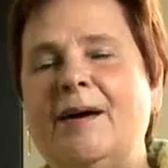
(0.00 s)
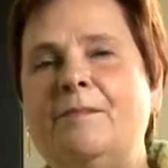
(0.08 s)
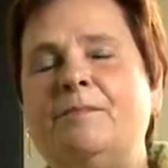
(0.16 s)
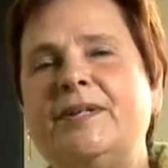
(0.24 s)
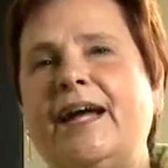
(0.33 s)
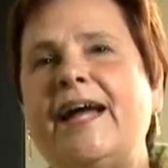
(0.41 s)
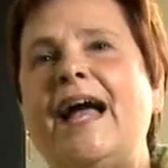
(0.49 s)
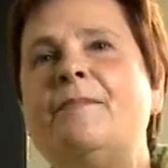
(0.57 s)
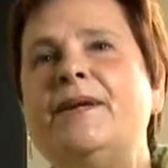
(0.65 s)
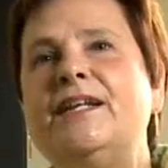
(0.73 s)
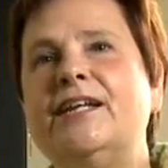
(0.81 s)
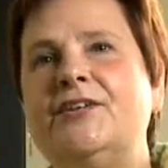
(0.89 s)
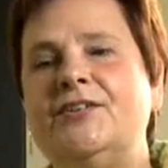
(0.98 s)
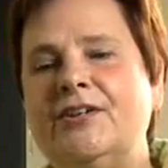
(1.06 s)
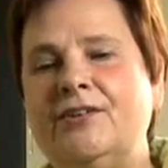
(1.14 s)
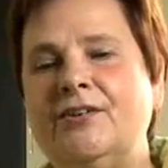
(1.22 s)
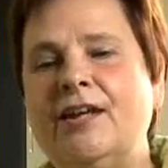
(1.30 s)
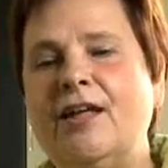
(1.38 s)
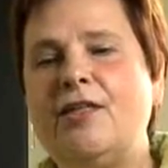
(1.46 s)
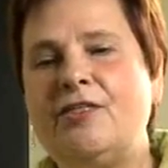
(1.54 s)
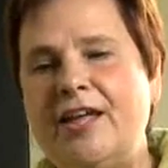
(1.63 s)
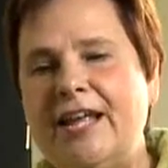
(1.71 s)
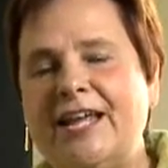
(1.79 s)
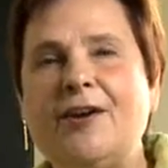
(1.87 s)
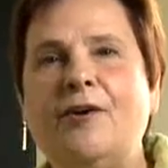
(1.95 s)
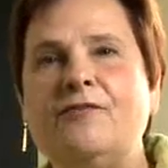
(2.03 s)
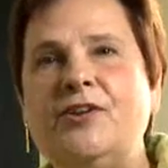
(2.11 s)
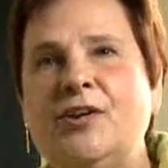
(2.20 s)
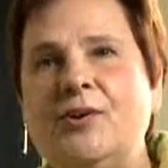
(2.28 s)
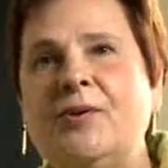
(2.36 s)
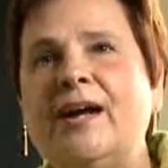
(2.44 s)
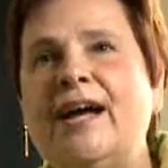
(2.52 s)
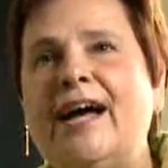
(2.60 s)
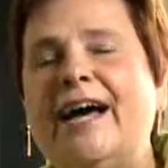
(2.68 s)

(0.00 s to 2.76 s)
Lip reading: but I am in London thinking of you,